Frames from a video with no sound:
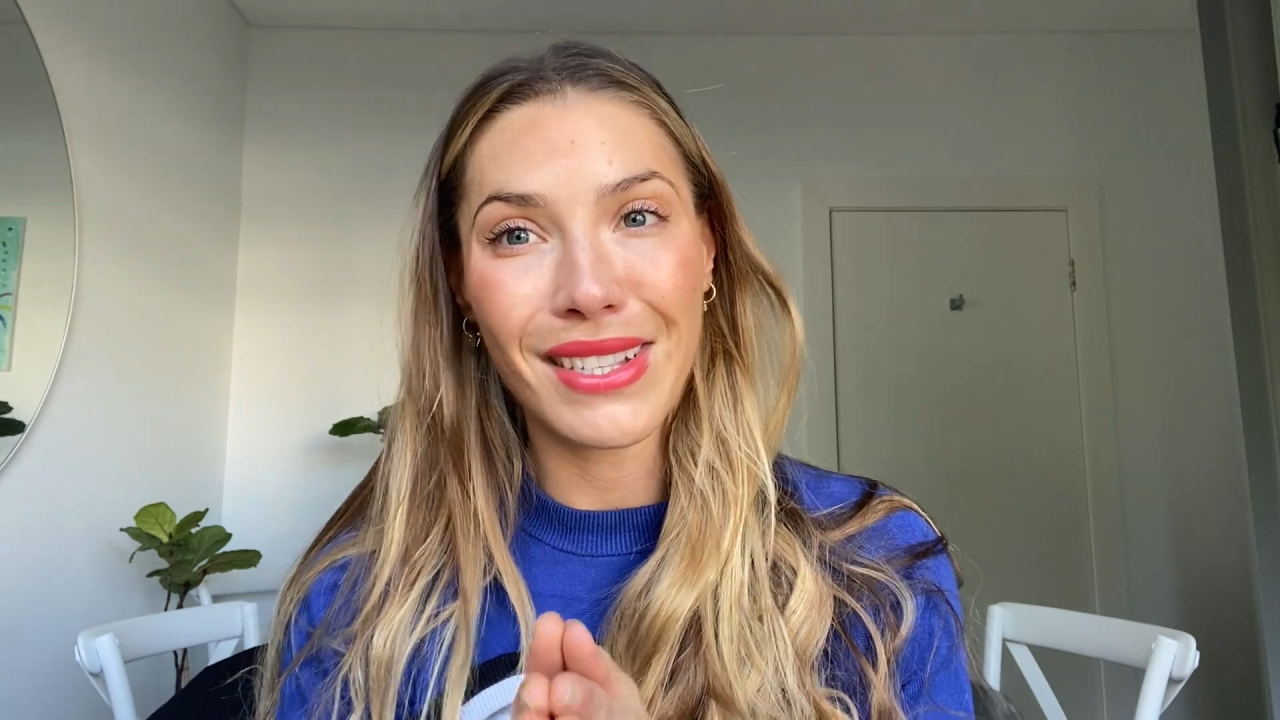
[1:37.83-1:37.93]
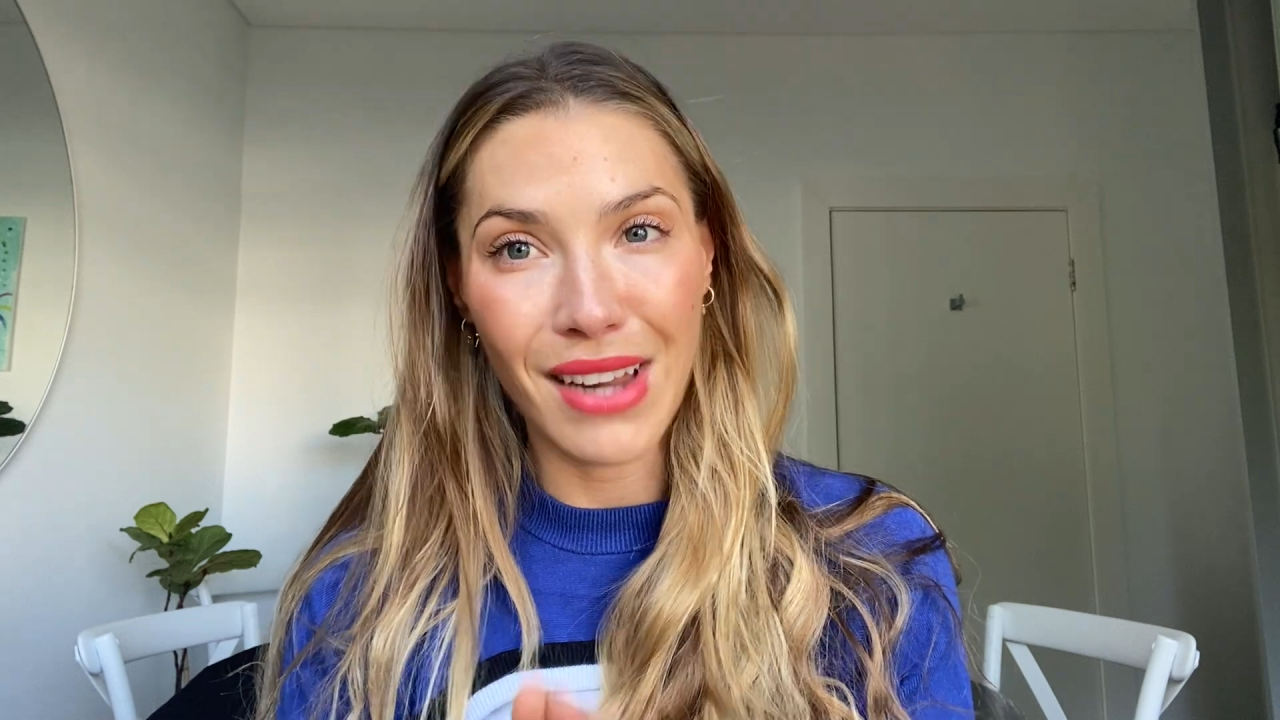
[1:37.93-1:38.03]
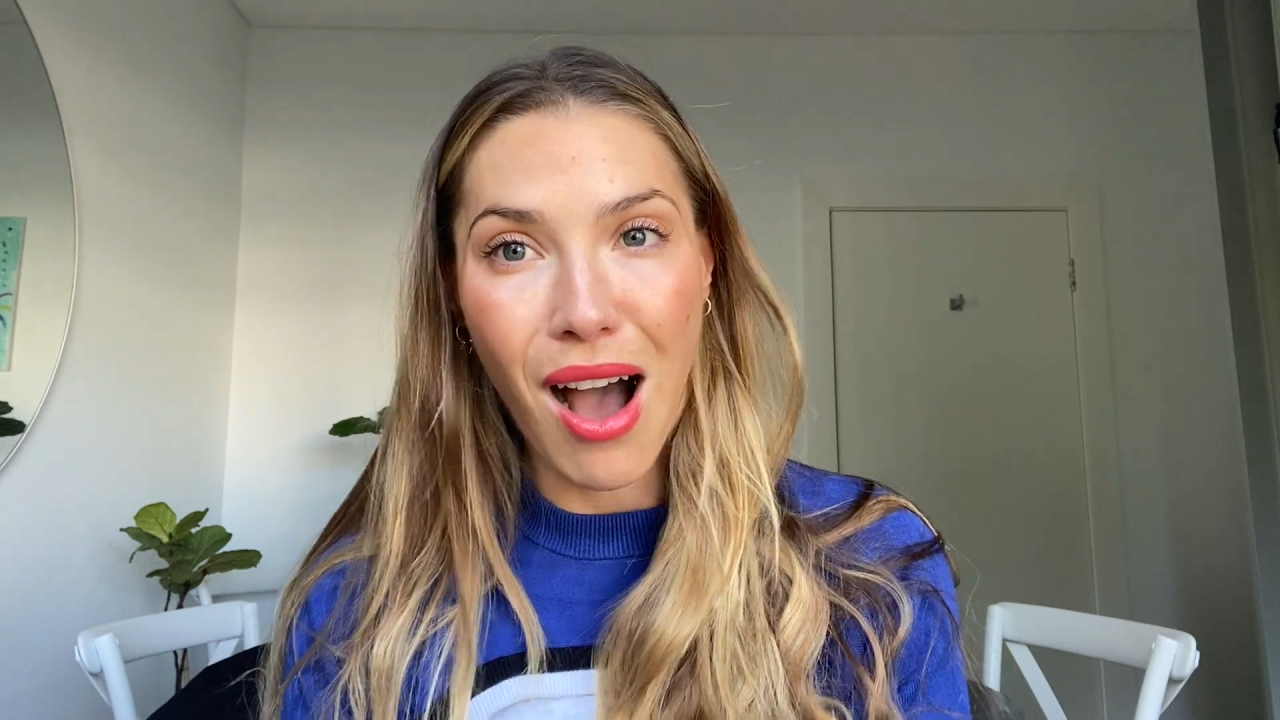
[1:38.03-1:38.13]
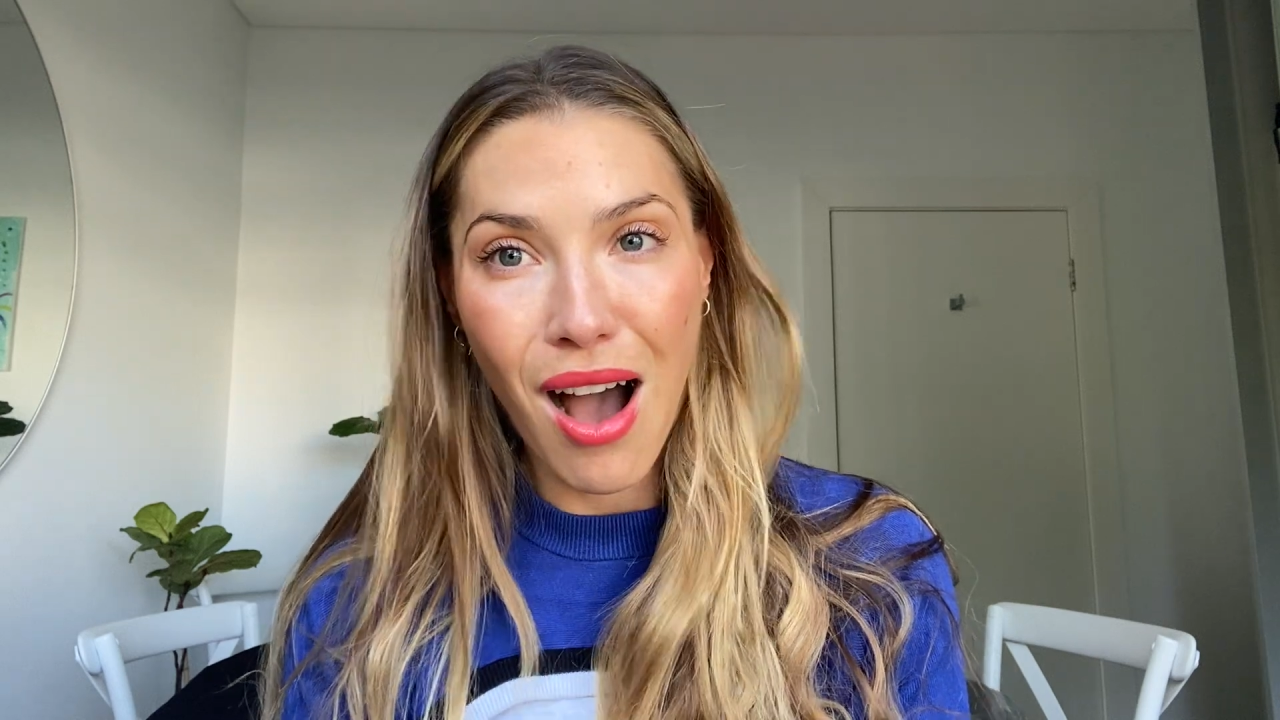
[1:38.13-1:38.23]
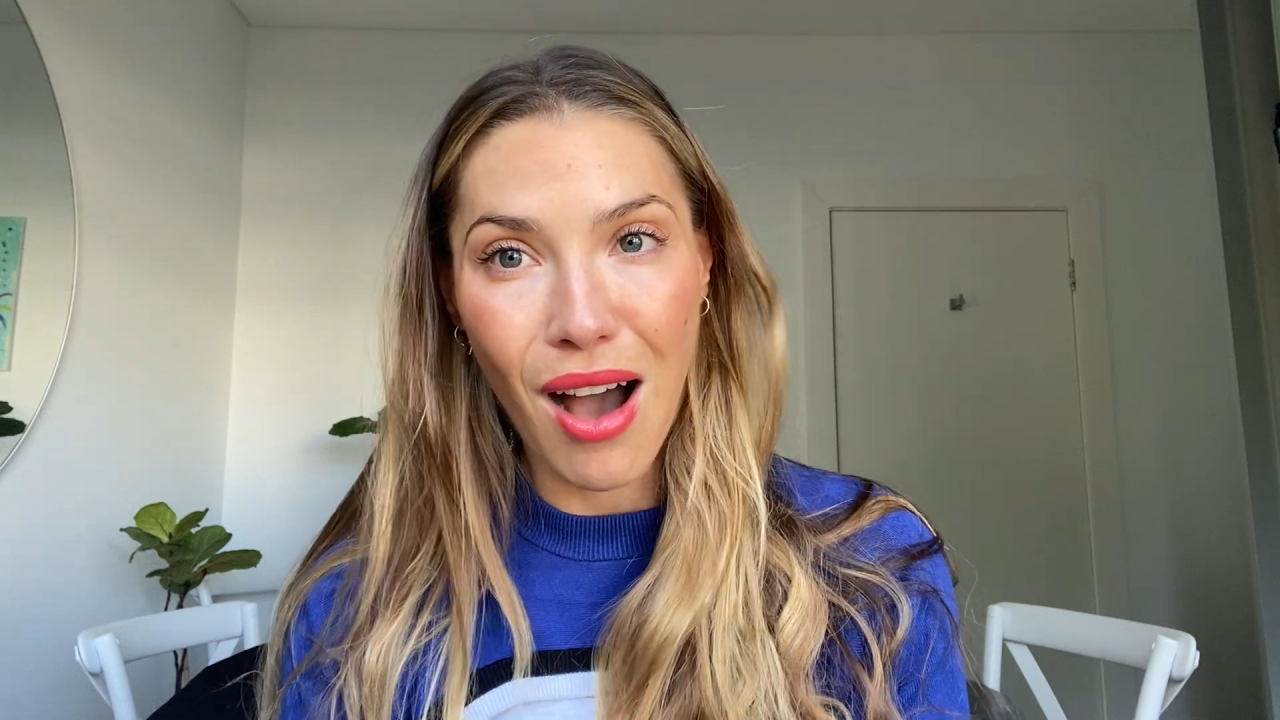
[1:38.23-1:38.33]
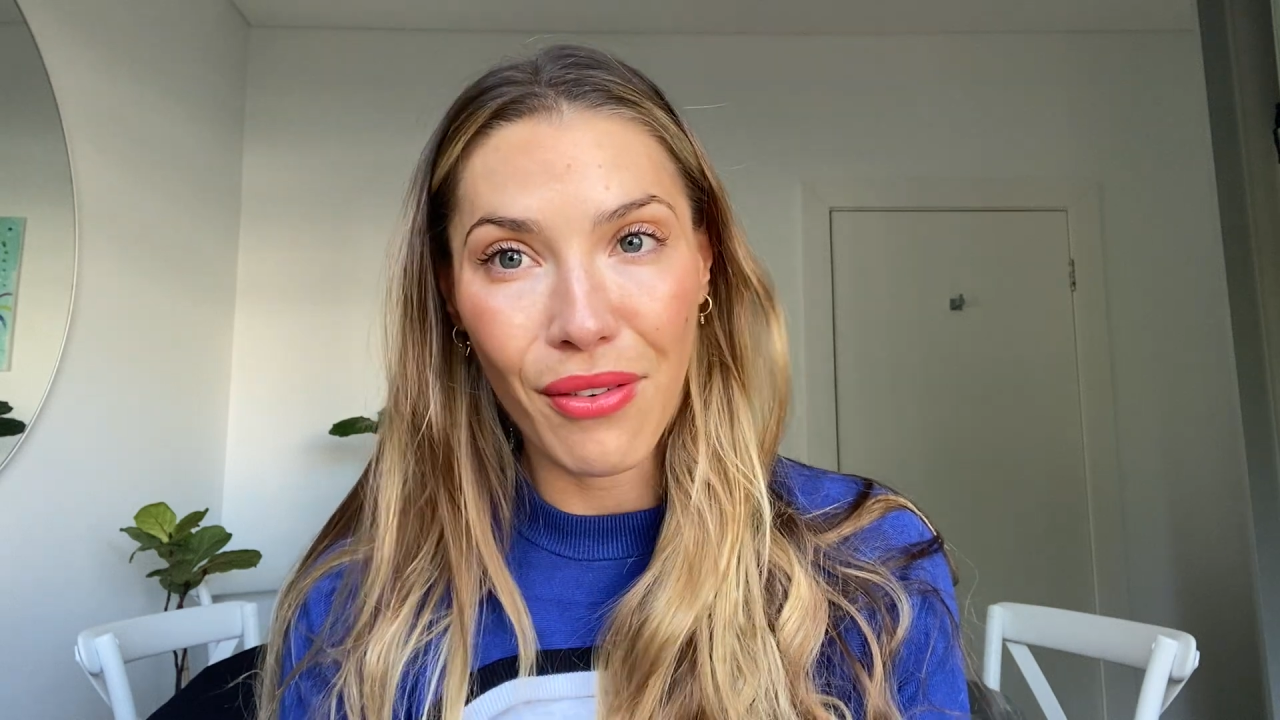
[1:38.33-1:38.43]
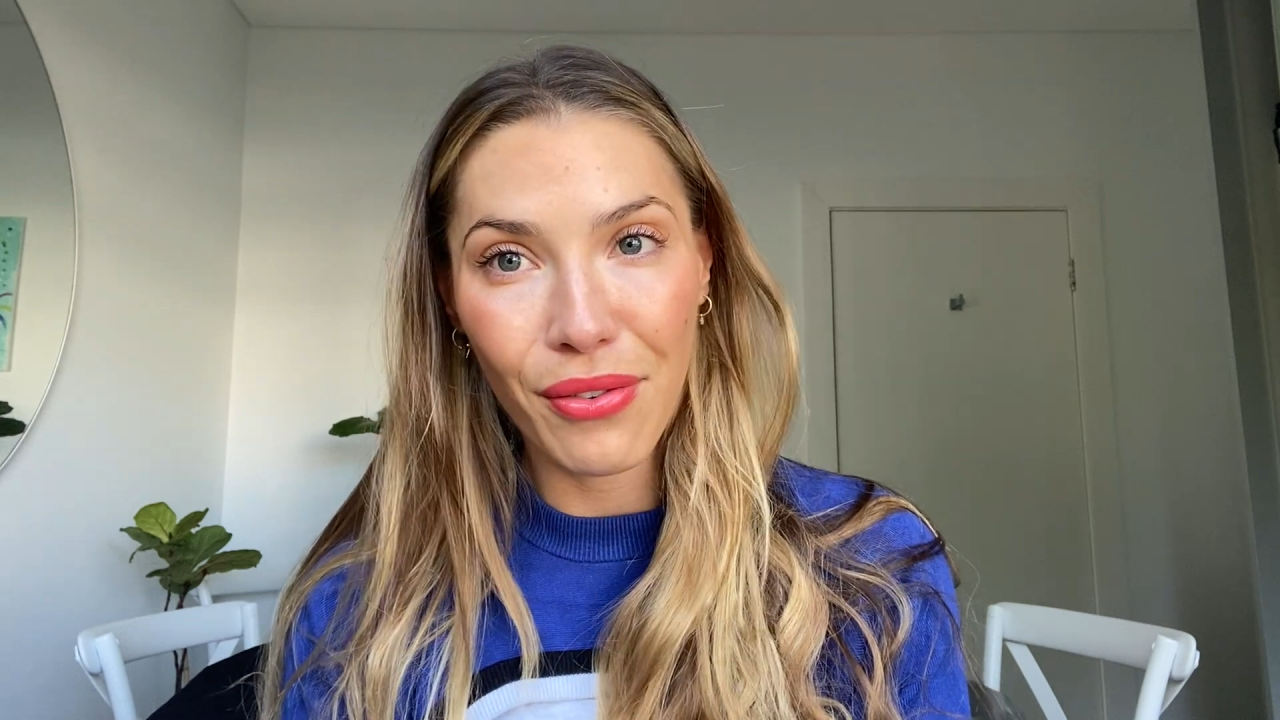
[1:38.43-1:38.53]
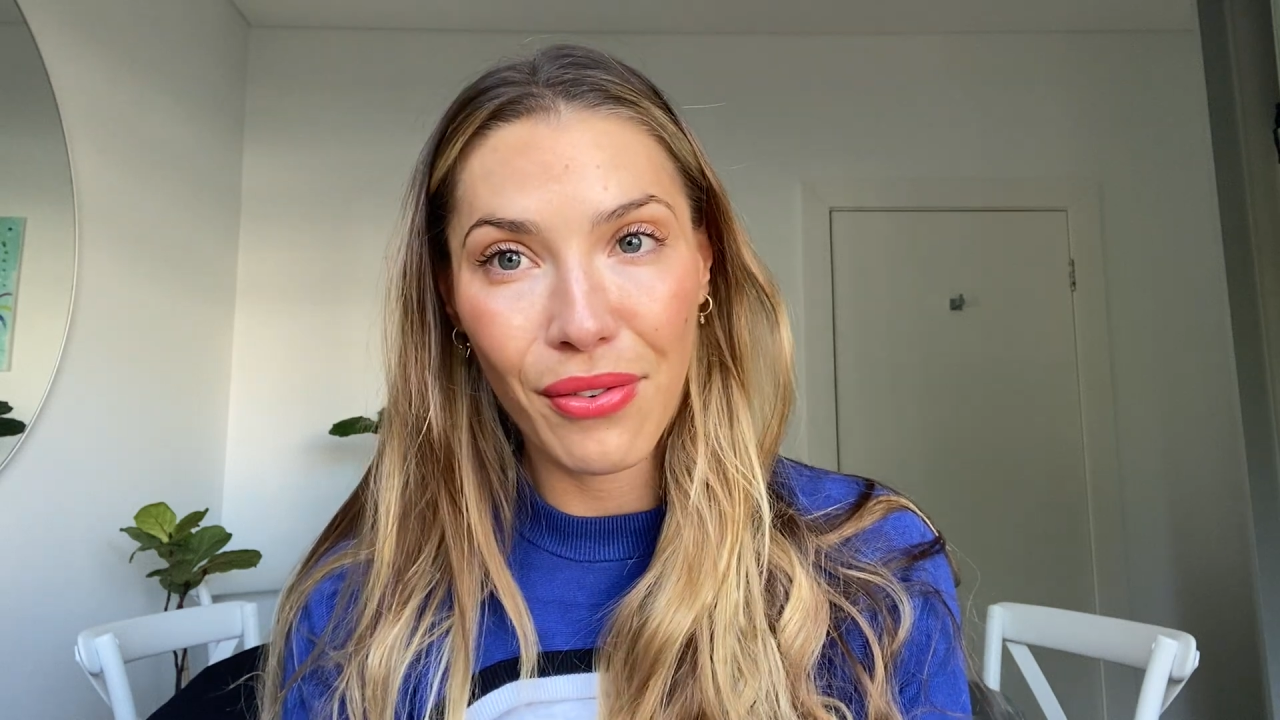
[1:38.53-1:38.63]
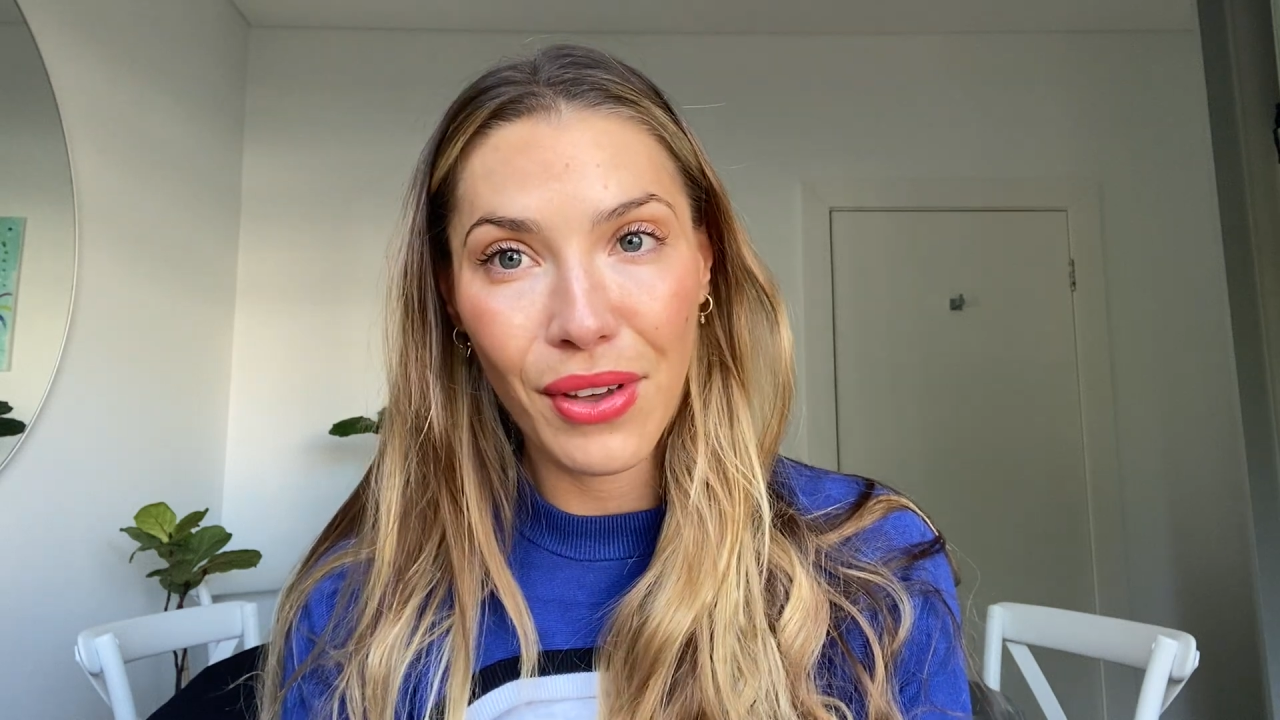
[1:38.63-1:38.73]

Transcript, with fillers: staff.